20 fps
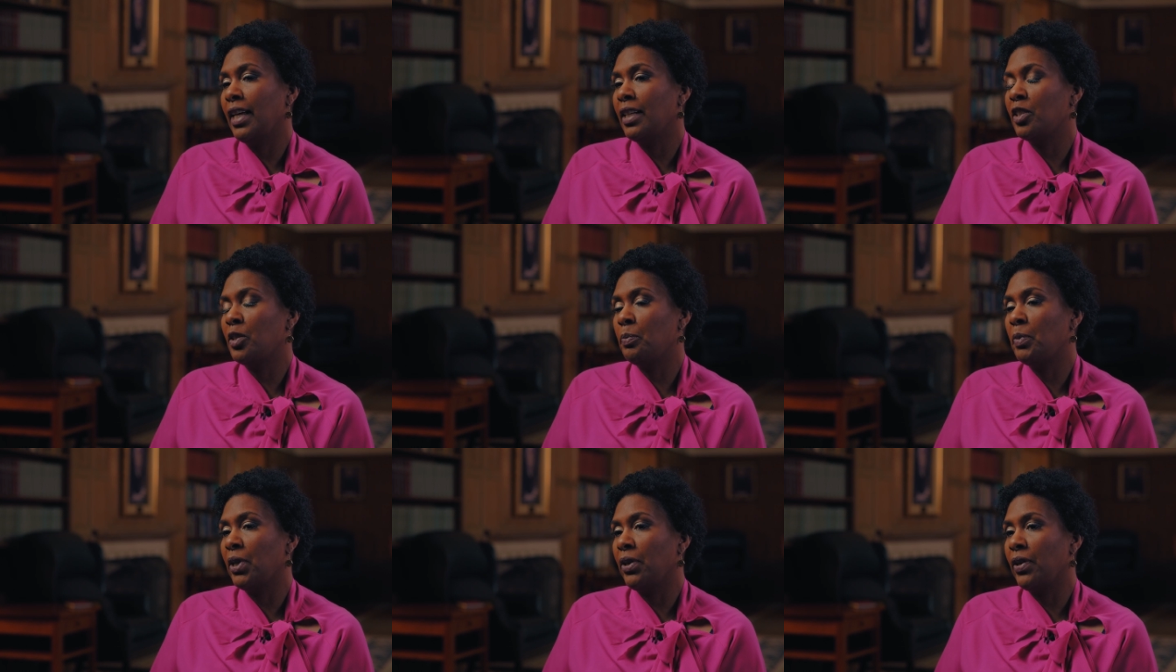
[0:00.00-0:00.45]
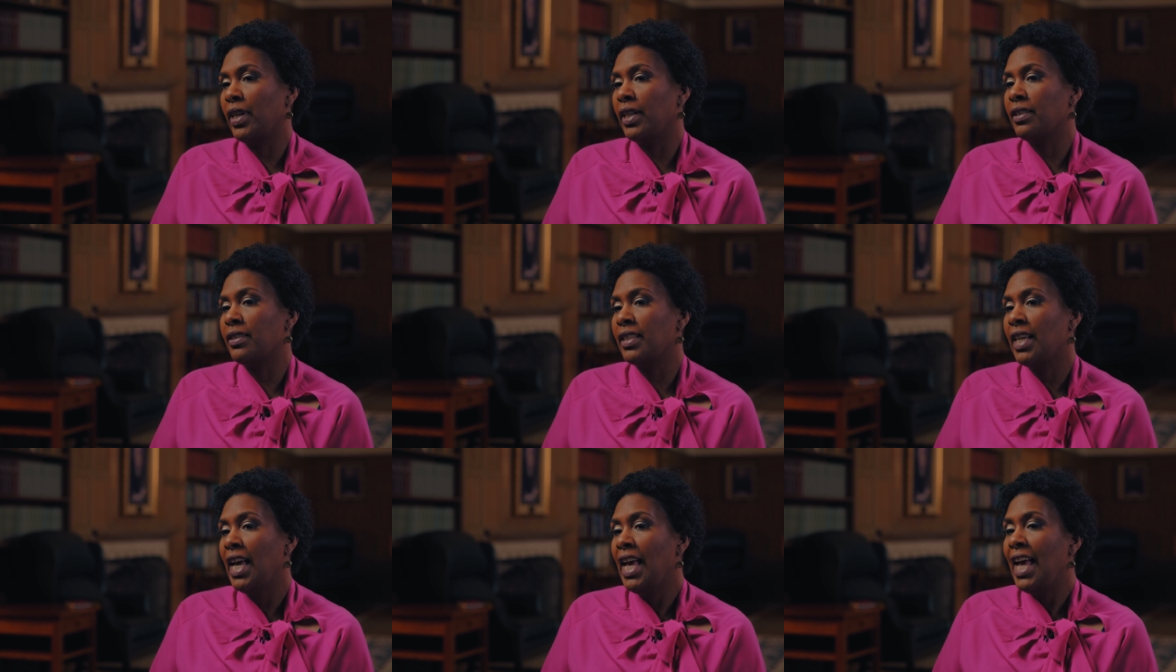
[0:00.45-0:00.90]

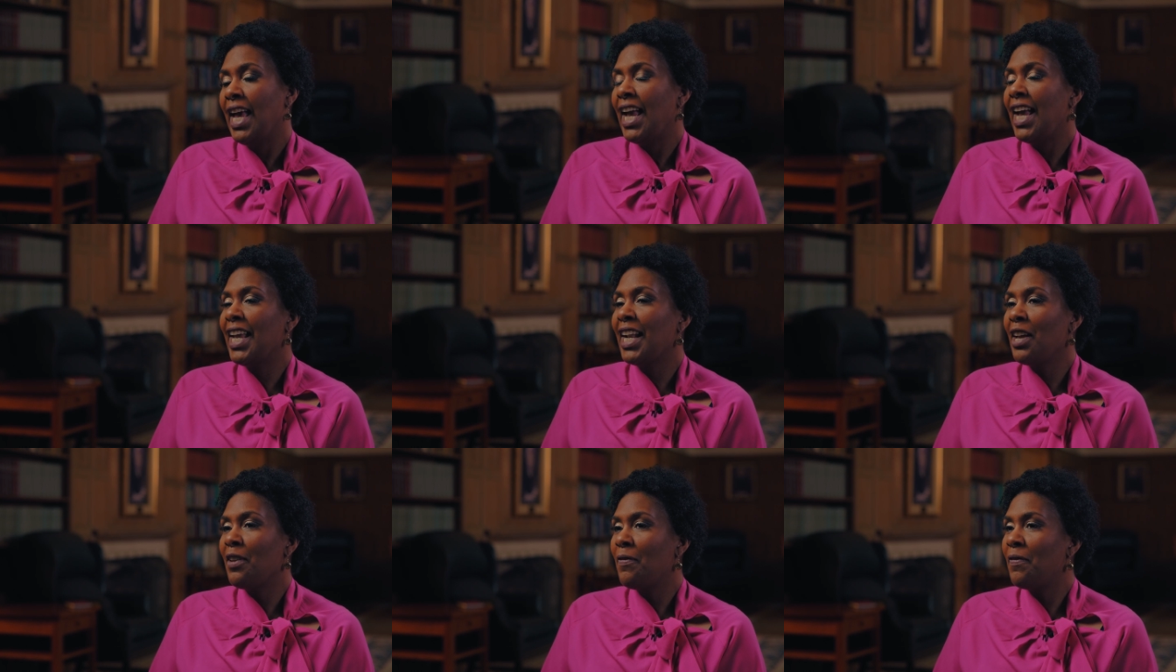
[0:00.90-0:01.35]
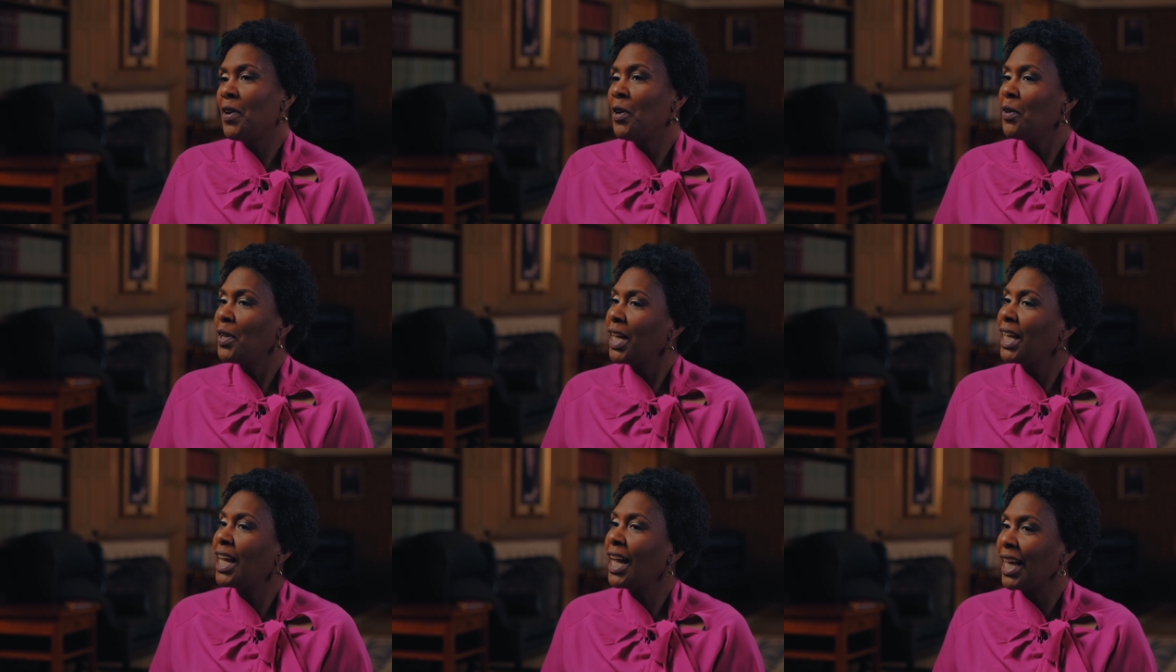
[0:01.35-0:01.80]
experience, and I
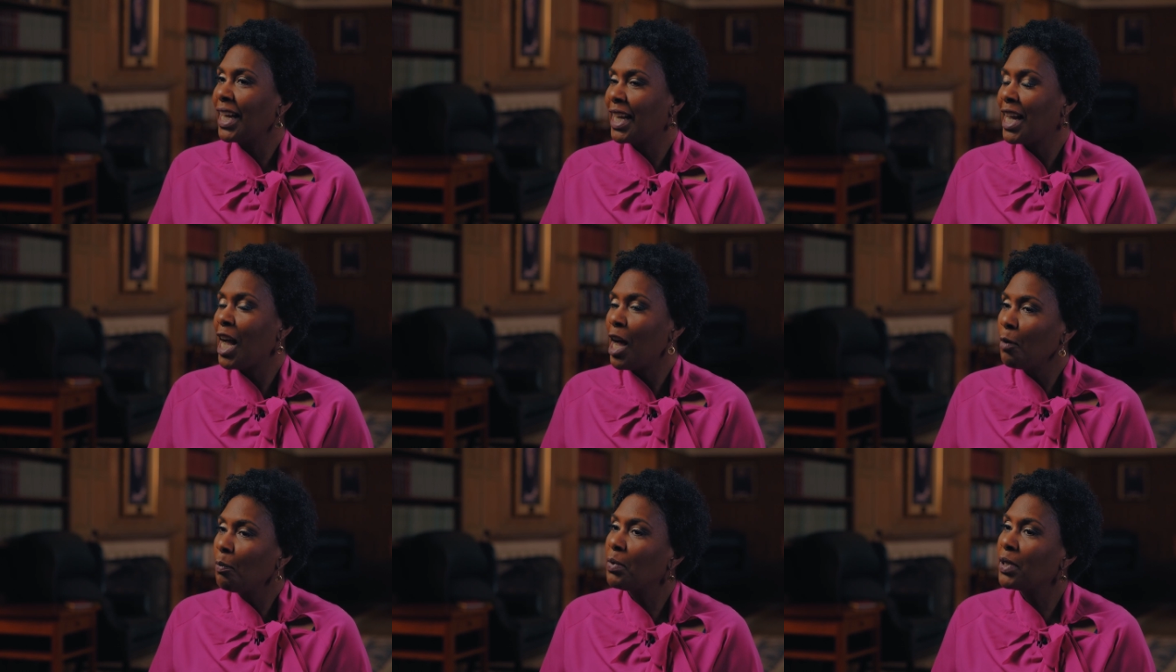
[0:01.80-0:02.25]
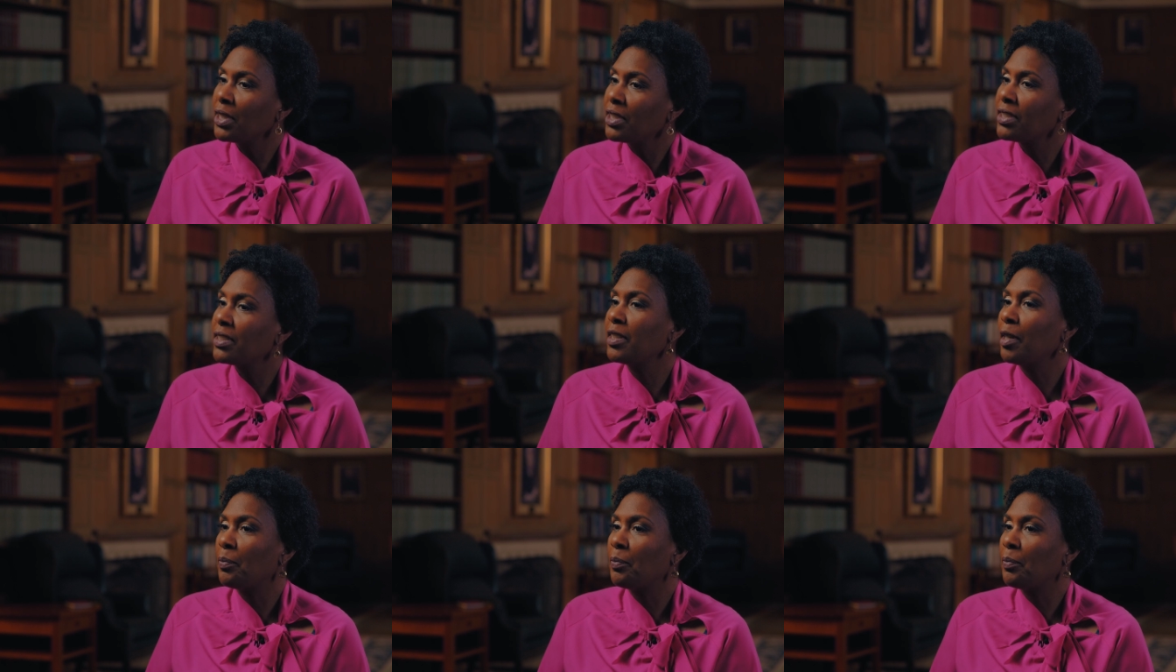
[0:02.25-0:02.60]
felt like I accomplished